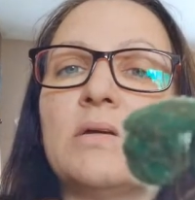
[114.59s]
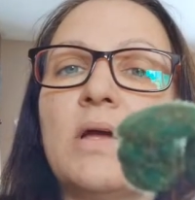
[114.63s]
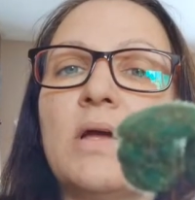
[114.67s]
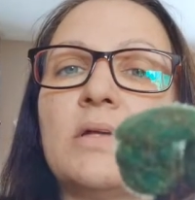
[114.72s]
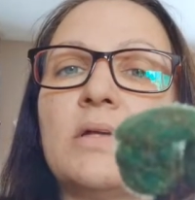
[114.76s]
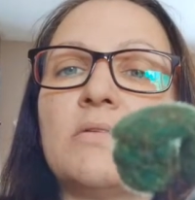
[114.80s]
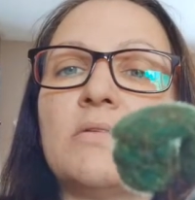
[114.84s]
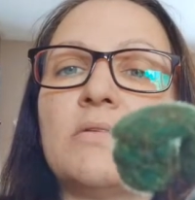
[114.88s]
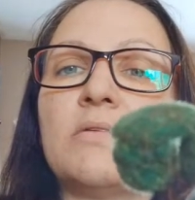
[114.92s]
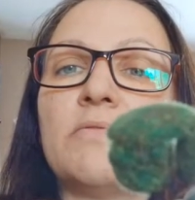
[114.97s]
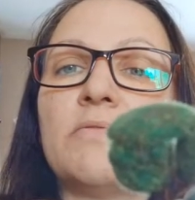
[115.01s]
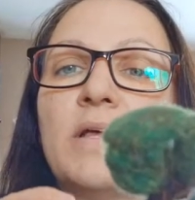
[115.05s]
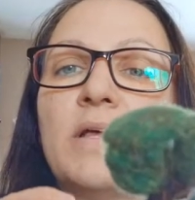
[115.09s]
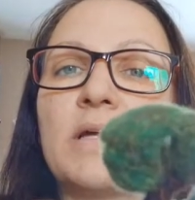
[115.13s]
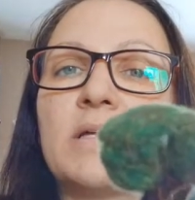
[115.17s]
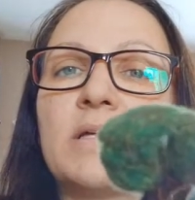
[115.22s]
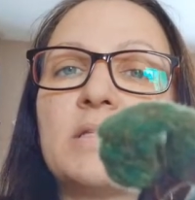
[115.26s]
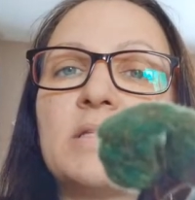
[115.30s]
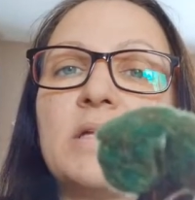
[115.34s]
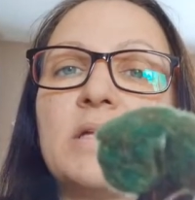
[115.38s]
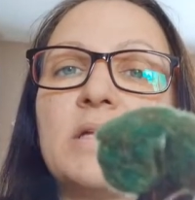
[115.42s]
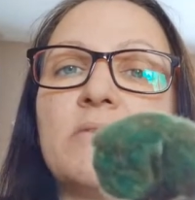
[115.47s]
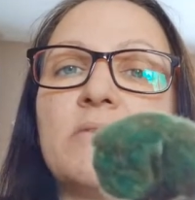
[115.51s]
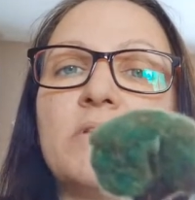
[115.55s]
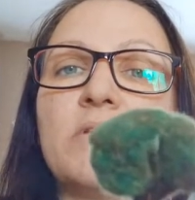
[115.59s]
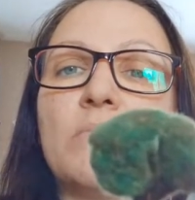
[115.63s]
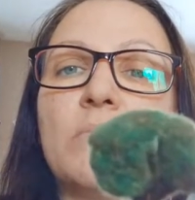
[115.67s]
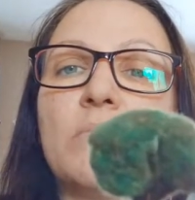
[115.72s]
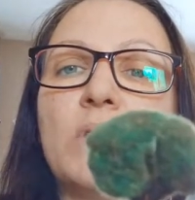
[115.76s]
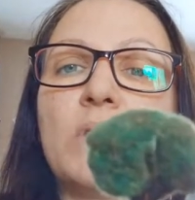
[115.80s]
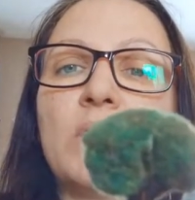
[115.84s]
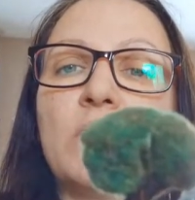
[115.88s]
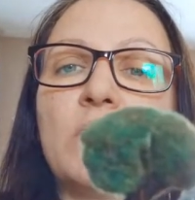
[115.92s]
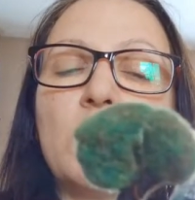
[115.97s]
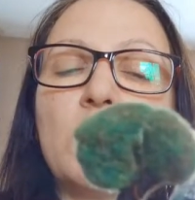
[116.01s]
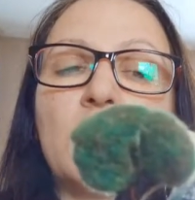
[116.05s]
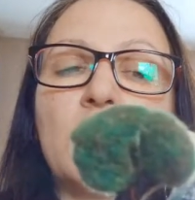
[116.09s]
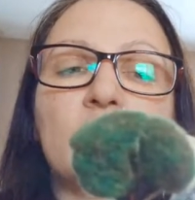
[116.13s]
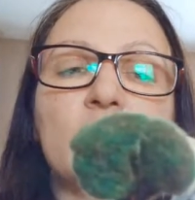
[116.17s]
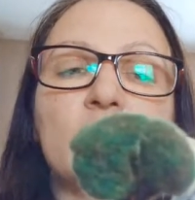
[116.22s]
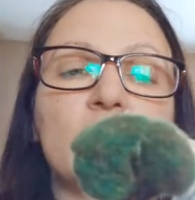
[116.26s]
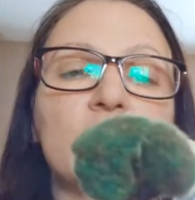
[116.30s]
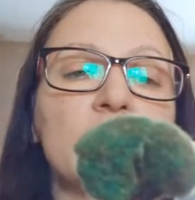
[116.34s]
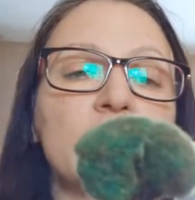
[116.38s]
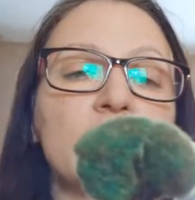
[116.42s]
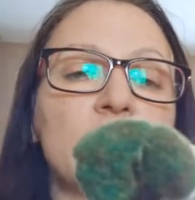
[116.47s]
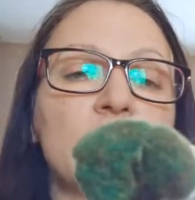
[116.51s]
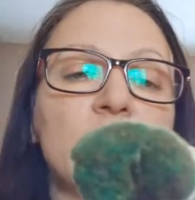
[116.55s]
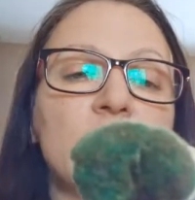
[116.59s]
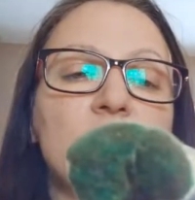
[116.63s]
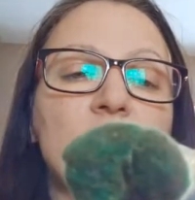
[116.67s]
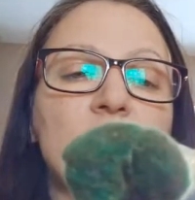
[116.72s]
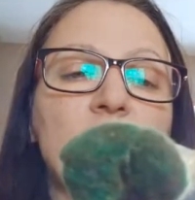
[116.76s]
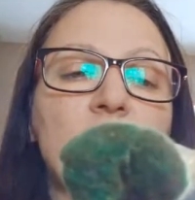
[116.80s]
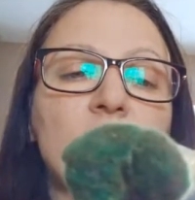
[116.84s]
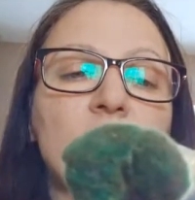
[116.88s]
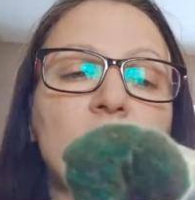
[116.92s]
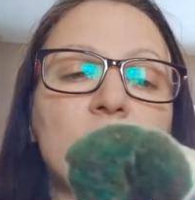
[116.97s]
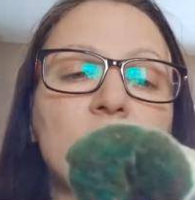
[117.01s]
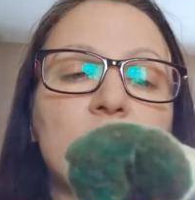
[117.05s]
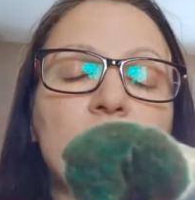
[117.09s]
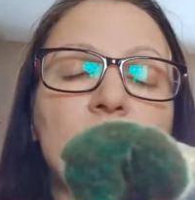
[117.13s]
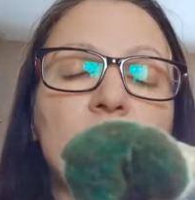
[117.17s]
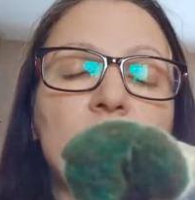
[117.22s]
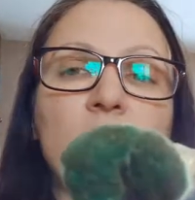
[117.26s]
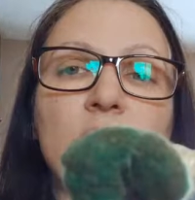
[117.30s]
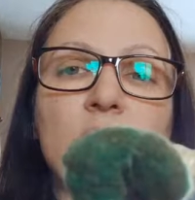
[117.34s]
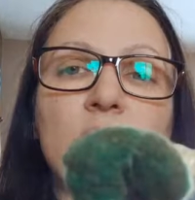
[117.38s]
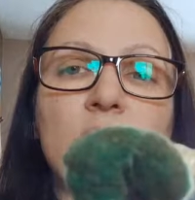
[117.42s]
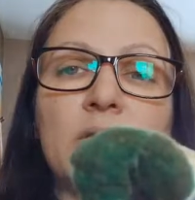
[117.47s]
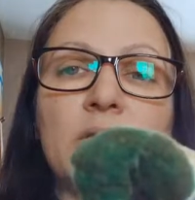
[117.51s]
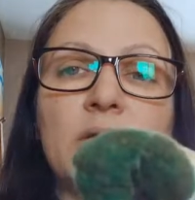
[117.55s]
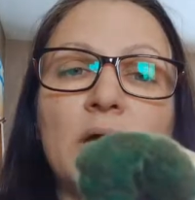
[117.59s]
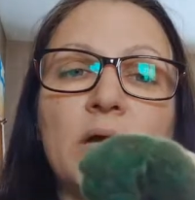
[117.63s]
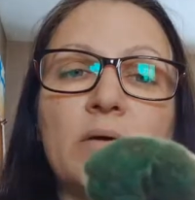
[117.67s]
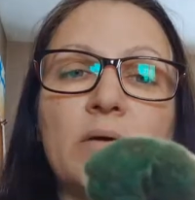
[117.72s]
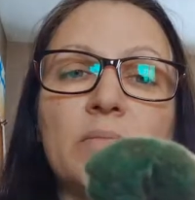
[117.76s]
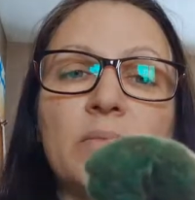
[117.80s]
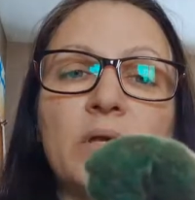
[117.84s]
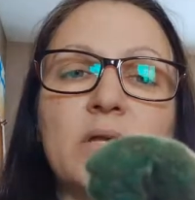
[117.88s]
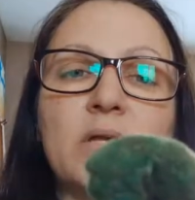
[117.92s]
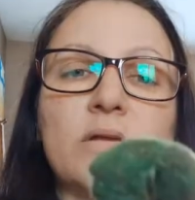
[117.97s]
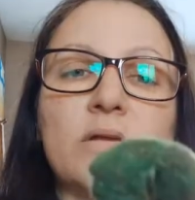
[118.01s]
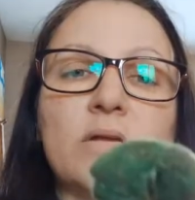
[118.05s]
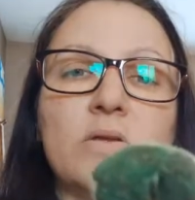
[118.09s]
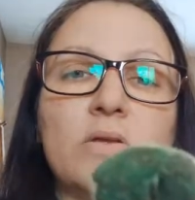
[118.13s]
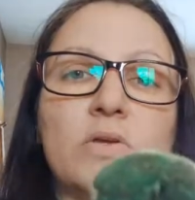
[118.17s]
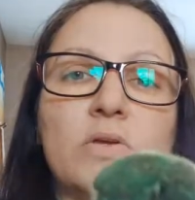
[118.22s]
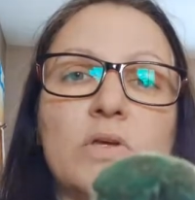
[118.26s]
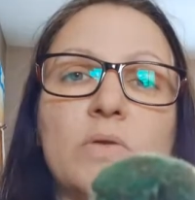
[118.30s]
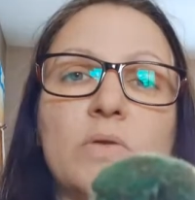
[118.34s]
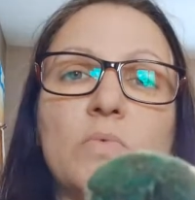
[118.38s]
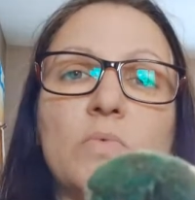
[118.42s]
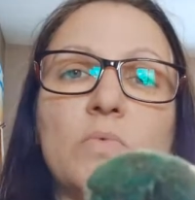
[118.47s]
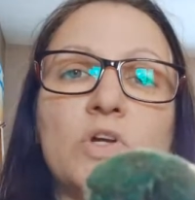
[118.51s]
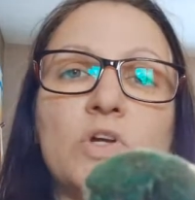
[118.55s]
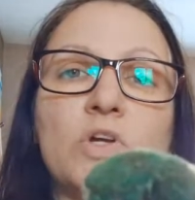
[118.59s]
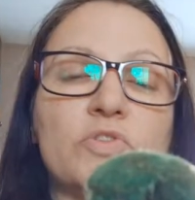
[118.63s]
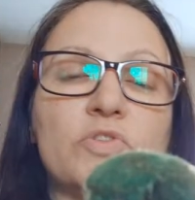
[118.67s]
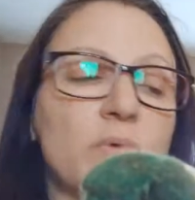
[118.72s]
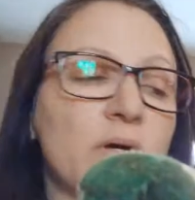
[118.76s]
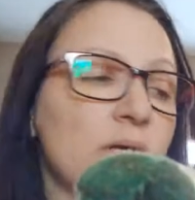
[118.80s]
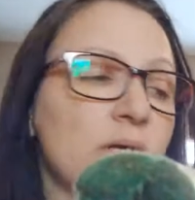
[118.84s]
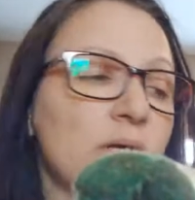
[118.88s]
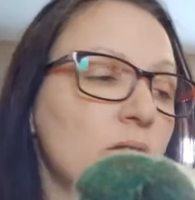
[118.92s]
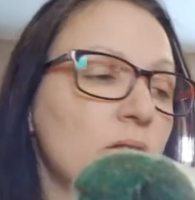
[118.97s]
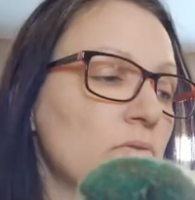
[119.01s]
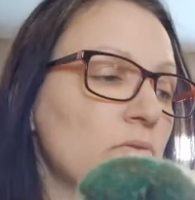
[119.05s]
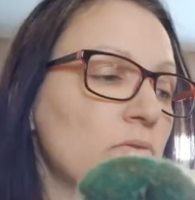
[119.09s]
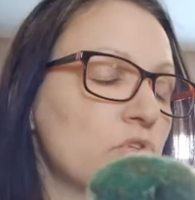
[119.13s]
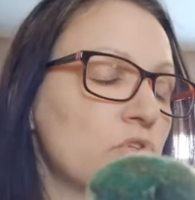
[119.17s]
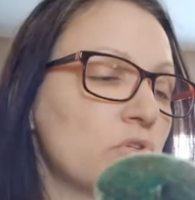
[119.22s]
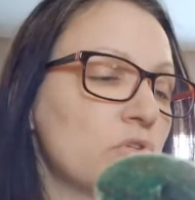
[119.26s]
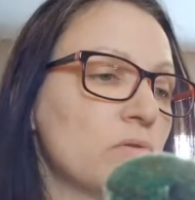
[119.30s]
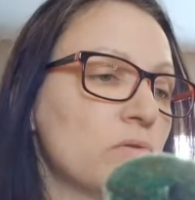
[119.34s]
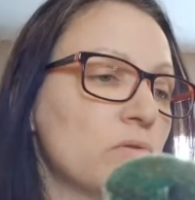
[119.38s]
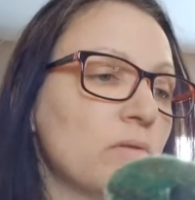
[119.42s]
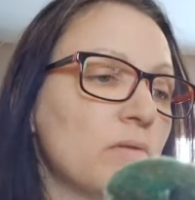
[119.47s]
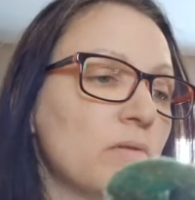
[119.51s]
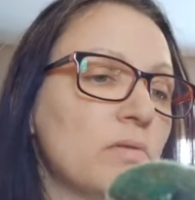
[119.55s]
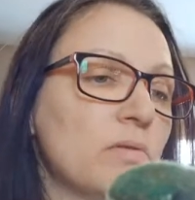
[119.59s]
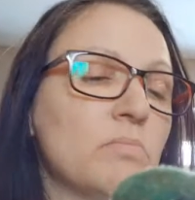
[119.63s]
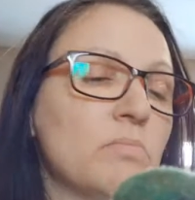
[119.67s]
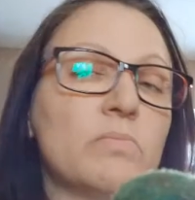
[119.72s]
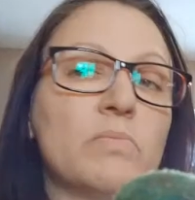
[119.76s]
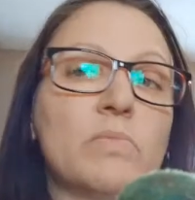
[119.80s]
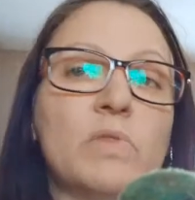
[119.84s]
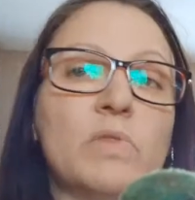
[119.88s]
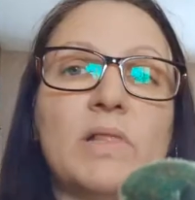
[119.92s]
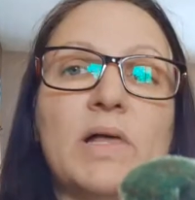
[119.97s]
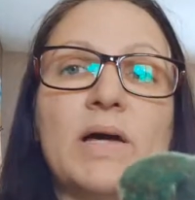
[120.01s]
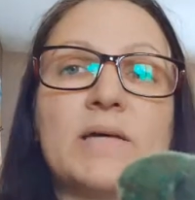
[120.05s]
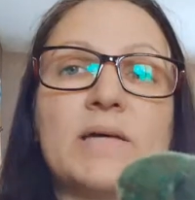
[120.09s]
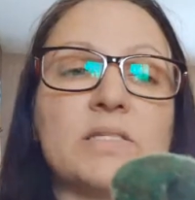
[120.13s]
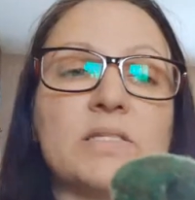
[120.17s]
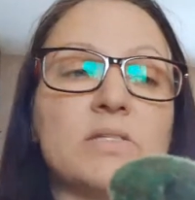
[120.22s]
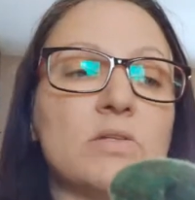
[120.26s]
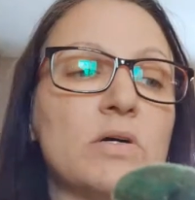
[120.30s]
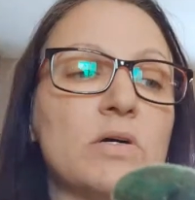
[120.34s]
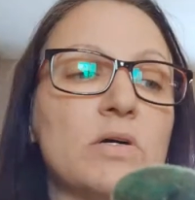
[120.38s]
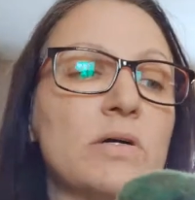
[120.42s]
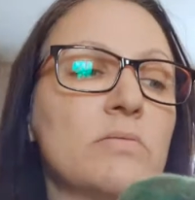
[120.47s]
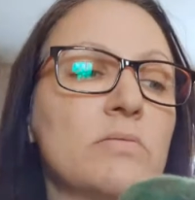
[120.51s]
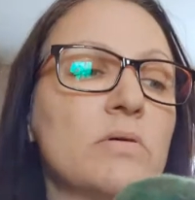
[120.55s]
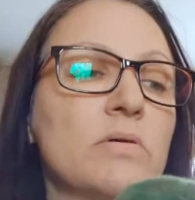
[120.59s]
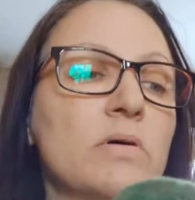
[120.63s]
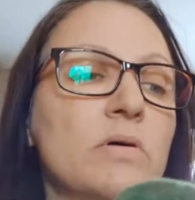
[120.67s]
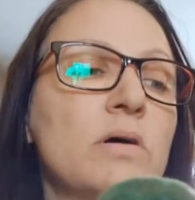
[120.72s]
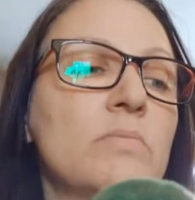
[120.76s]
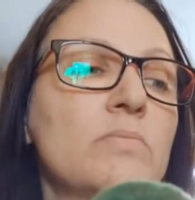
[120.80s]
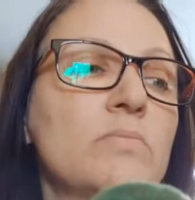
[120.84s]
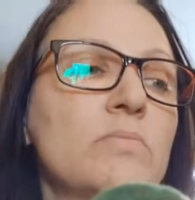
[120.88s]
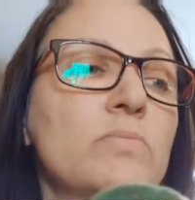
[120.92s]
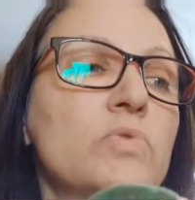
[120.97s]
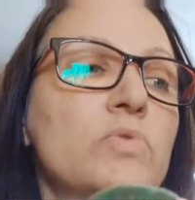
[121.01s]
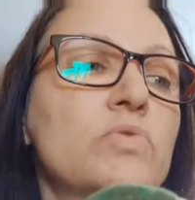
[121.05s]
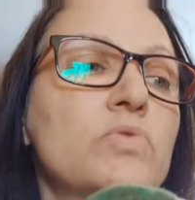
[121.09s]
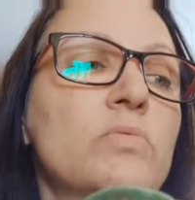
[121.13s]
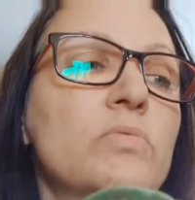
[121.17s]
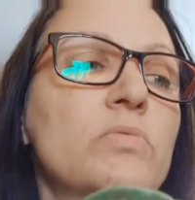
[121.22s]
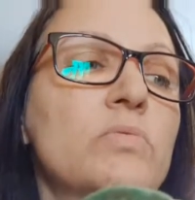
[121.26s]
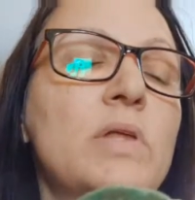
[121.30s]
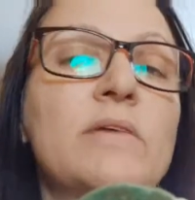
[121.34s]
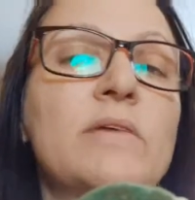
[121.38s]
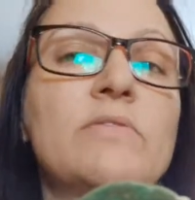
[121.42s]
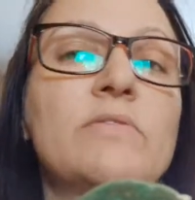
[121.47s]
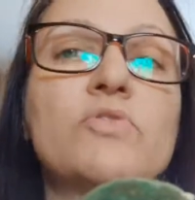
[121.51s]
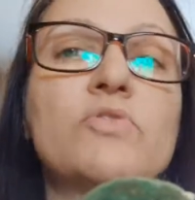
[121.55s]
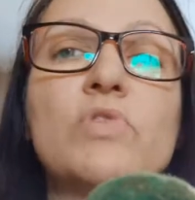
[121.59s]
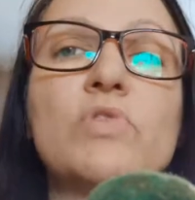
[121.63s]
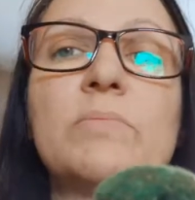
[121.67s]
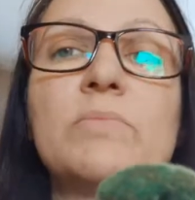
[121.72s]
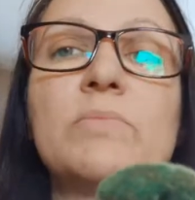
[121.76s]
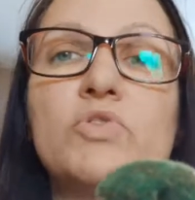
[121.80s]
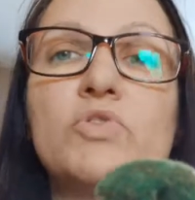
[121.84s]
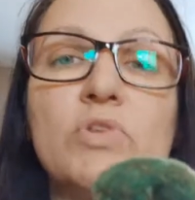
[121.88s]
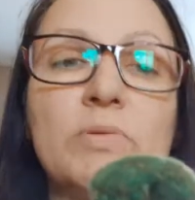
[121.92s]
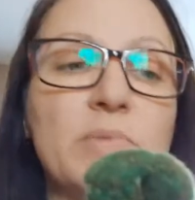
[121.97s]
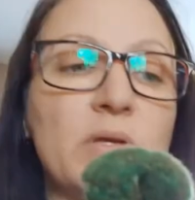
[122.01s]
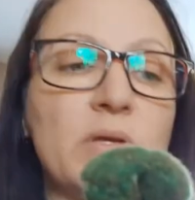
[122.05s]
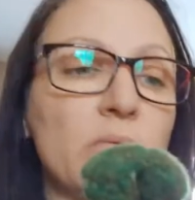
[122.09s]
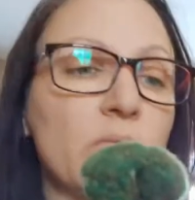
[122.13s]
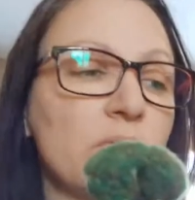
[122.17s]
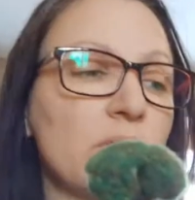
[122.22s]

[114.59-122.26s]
And if, like I said, if you want to watch this video on how I made it, you can watch my last live streaming with